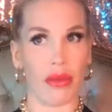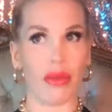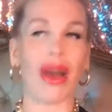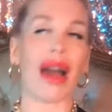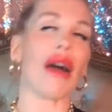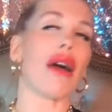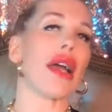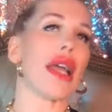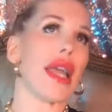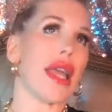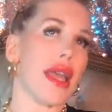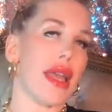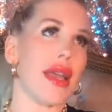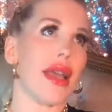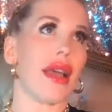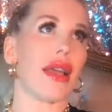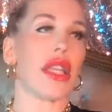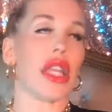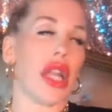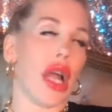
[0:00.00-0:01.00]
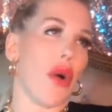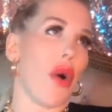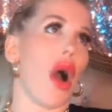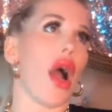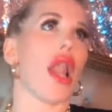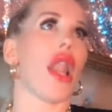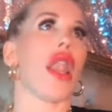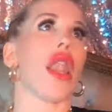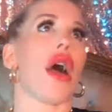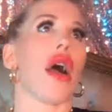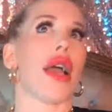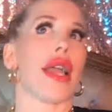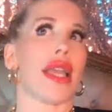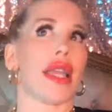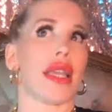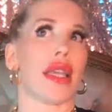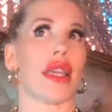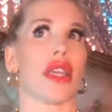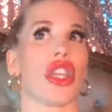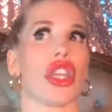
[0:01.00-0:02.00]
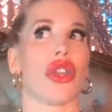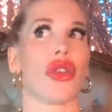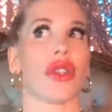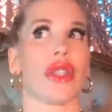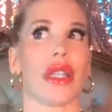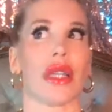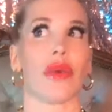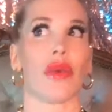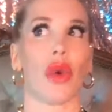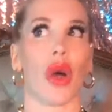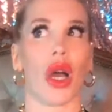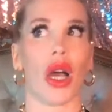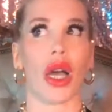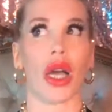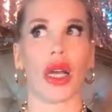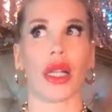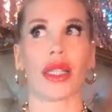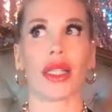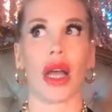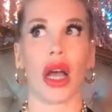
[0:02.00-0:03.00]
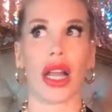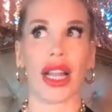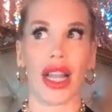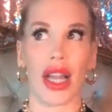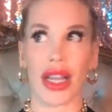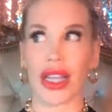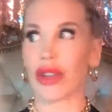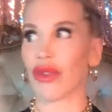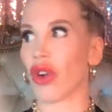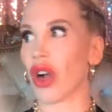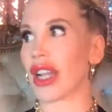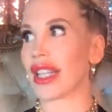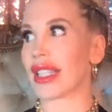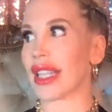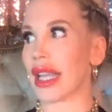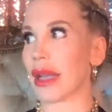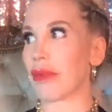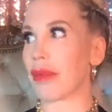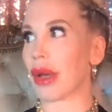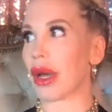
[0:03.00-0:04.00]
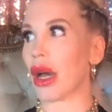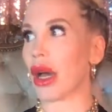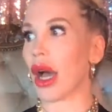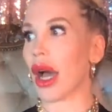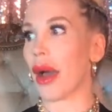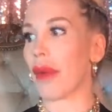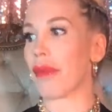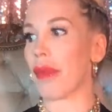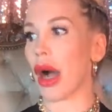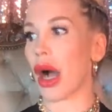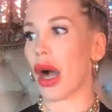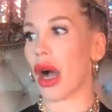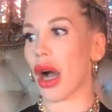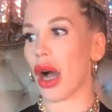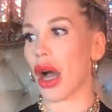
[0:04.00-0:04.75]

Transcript: Well, I like using words. I like writing, but I'm